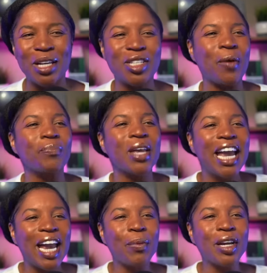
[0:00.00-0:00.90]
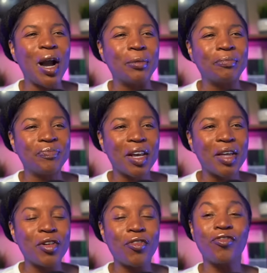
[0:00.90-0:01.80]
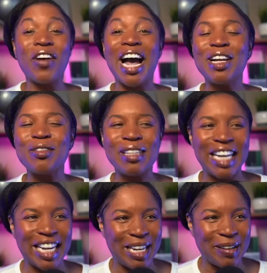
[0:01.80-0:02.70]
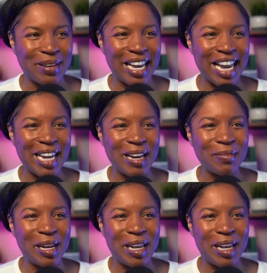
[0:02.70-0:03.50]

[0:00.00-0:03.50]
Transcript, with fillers: So here we go the final idiom, idiom